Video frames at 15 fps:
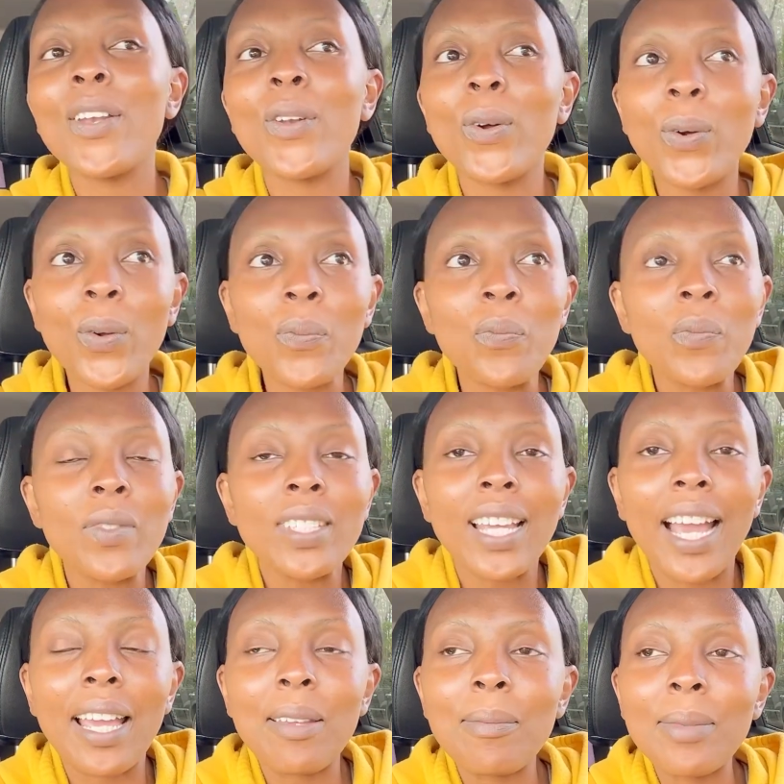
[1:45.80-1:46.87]
no,
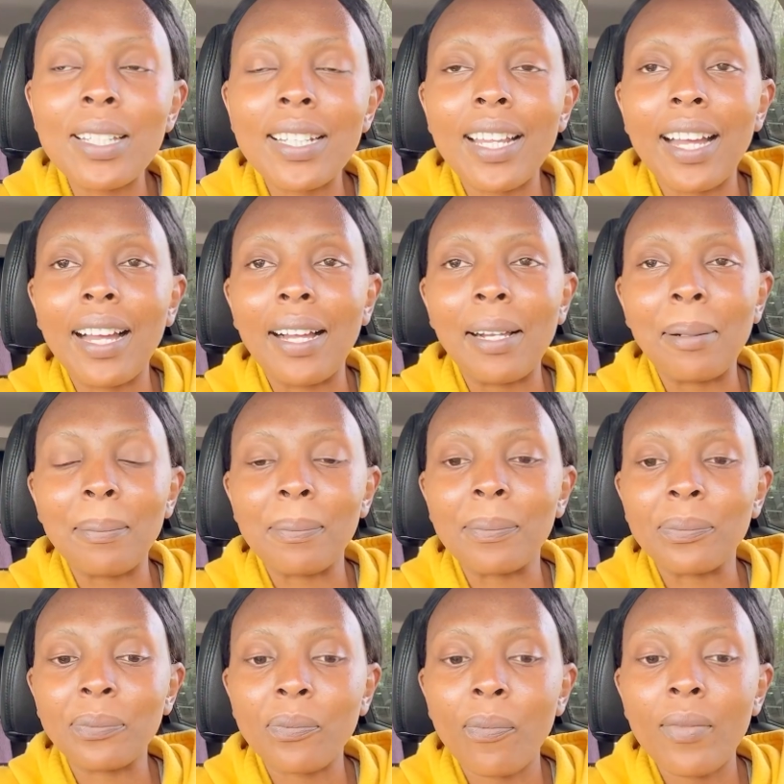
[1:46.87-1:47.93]
I mean,
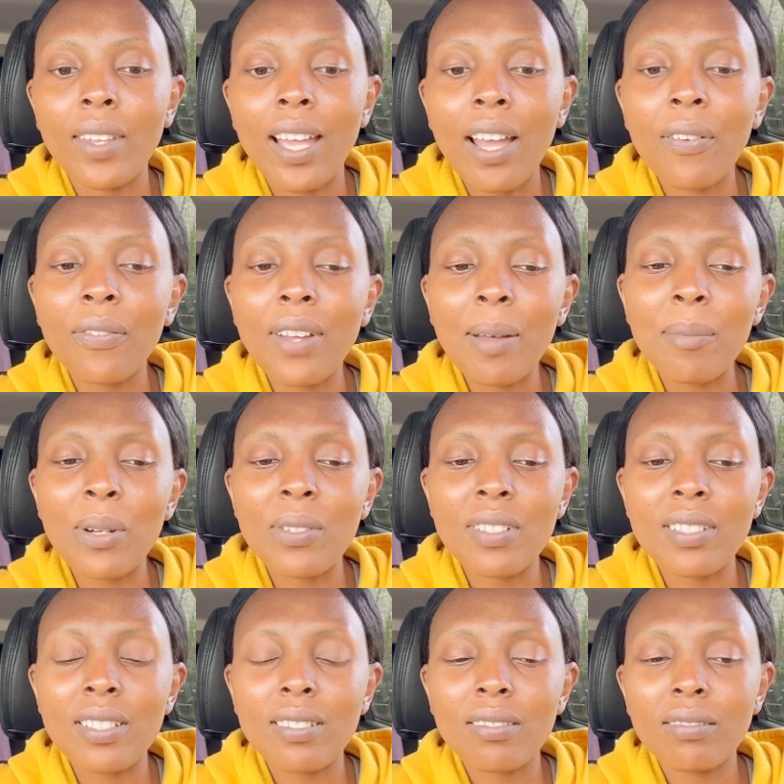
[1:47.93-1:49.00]
um, about
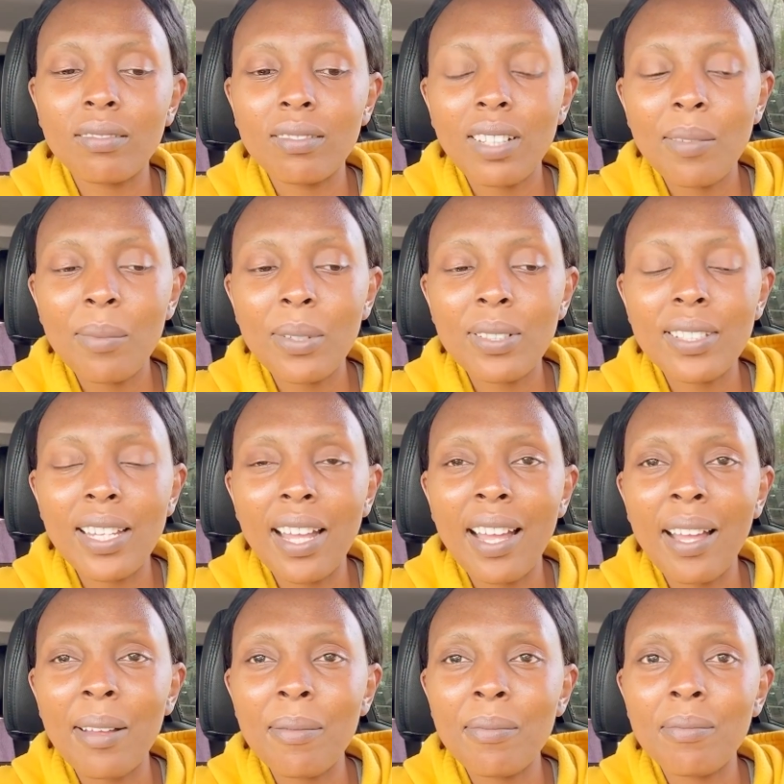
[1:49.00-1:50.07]
about
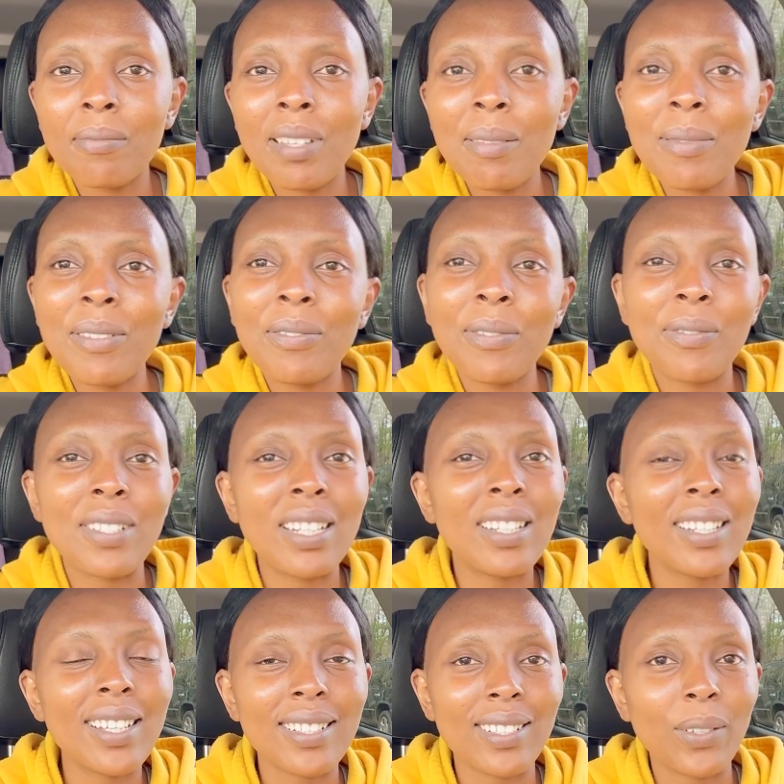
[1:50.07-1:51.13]
um maybe 15
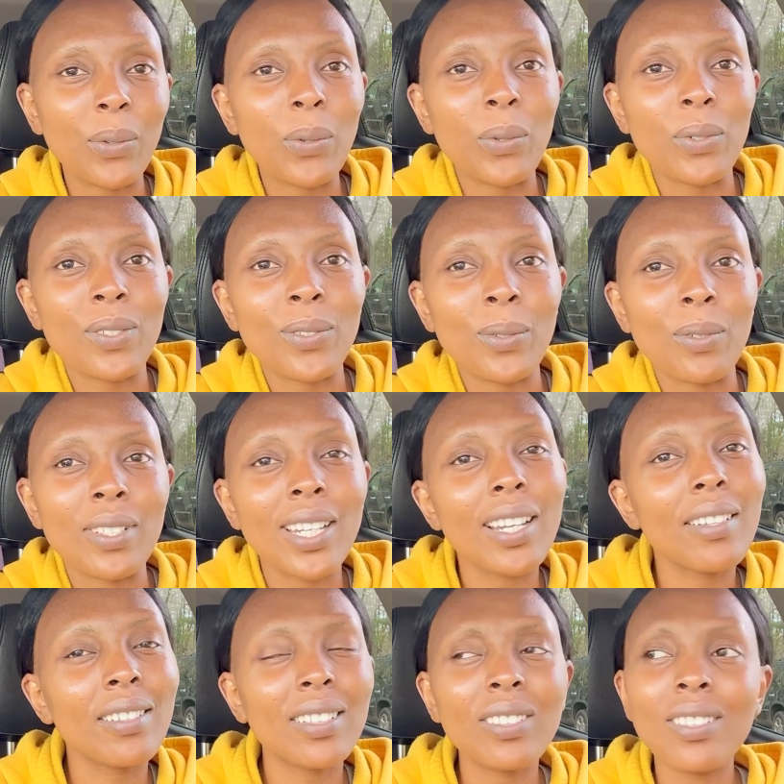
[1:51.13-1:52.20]
years ago or so
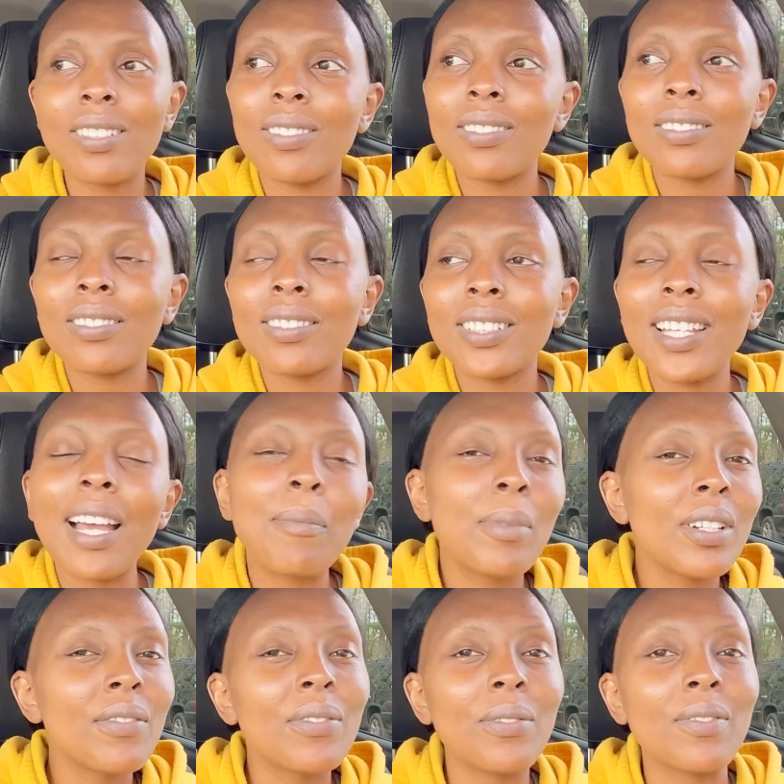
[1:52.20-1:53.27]
10 no yeah
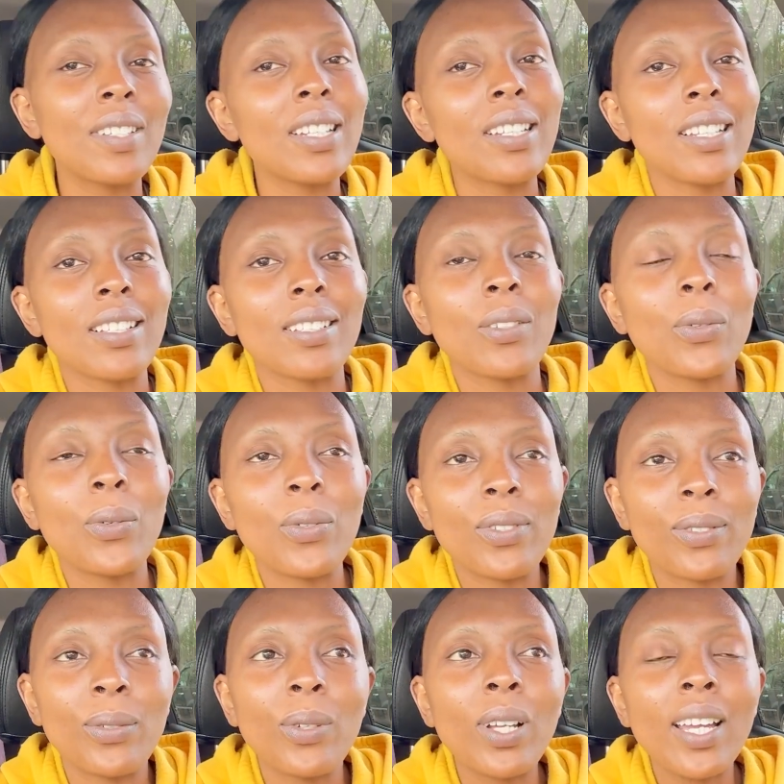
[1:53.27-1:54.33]
about 15 years ago or
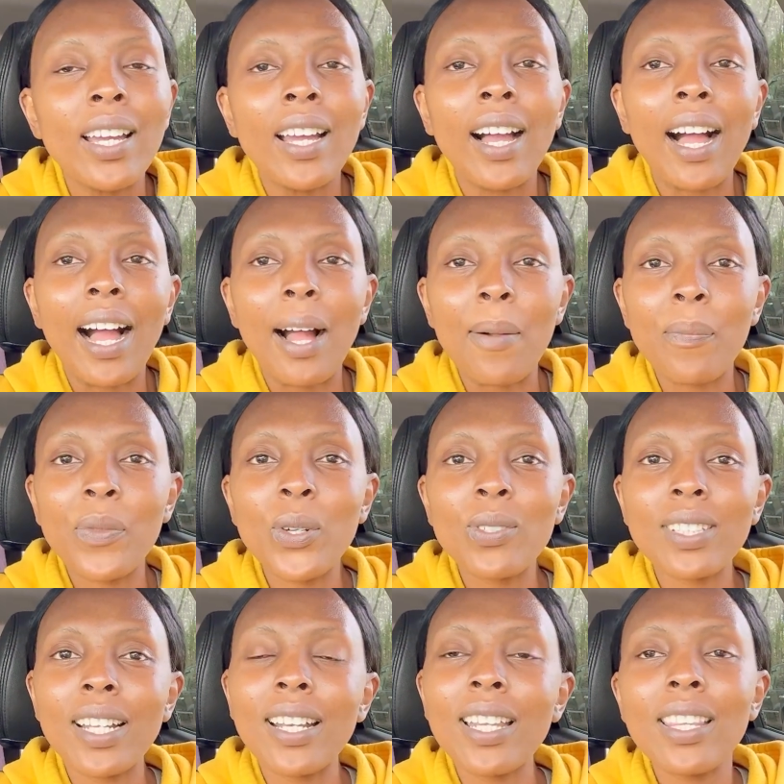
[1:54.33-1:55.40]
so um there was
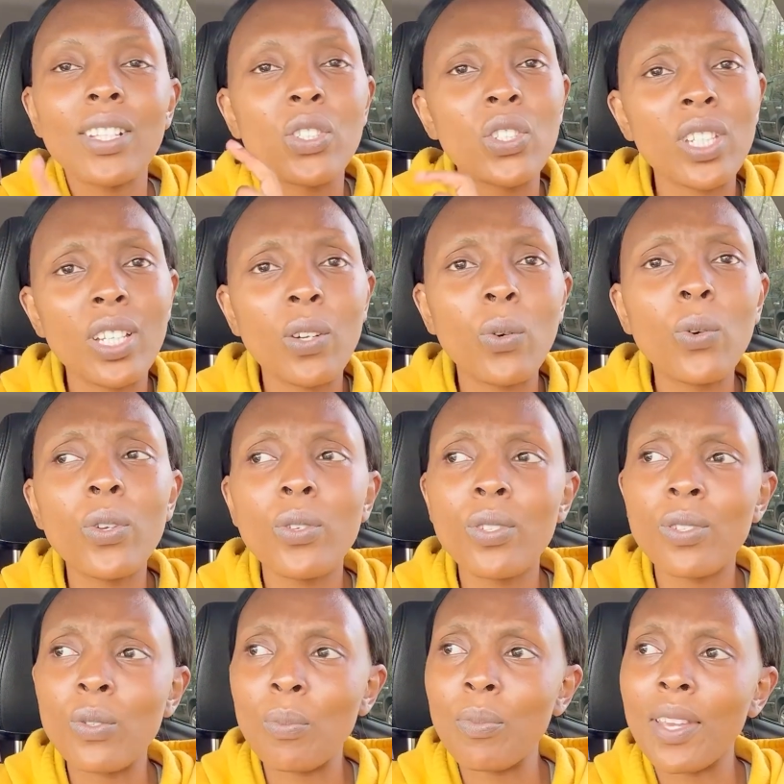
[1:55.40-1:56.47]
another chick who
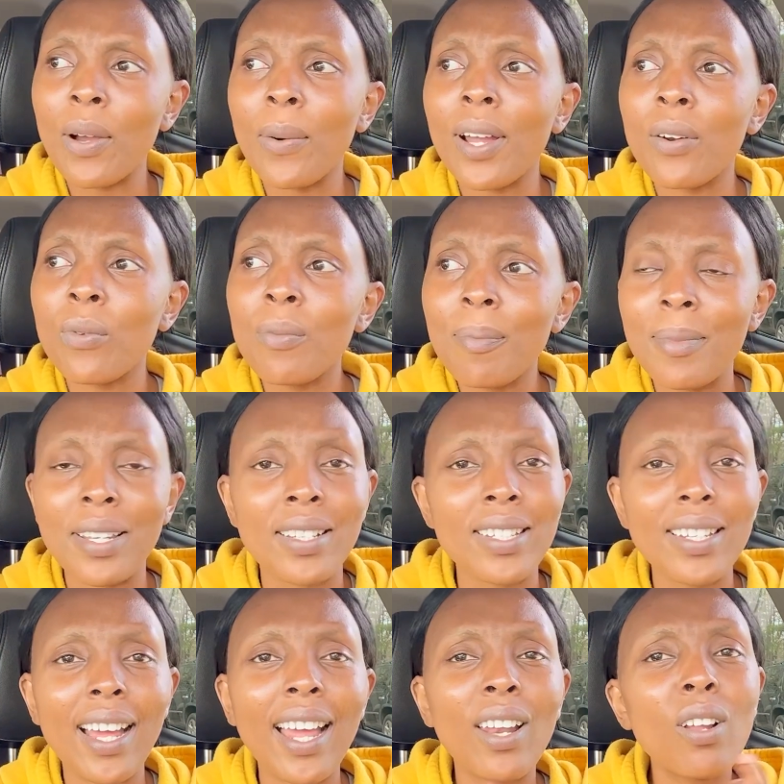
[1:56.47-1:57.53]
used to be our roommate
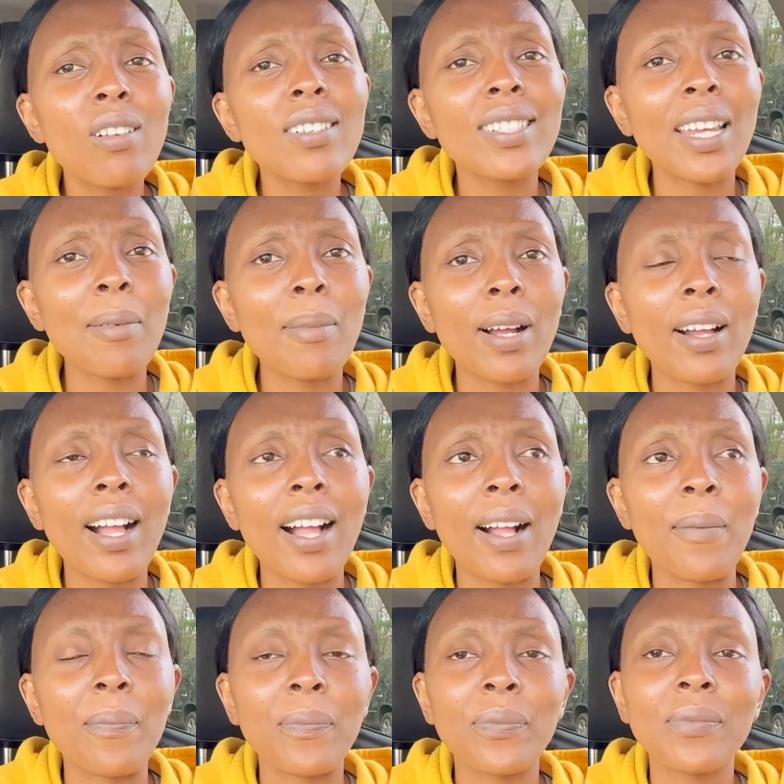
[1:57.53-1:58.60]
a long time uh,
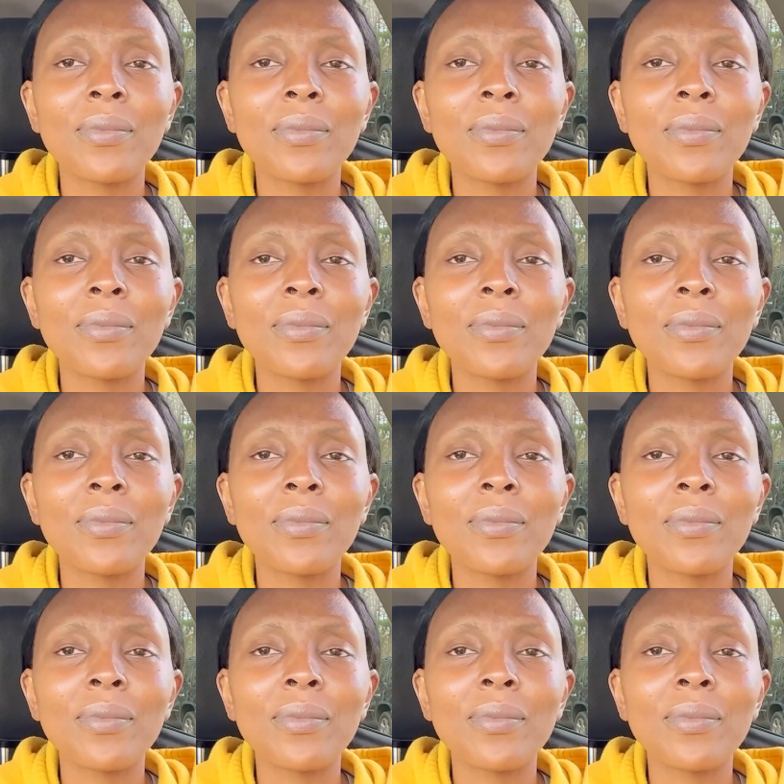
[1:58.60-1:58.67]
um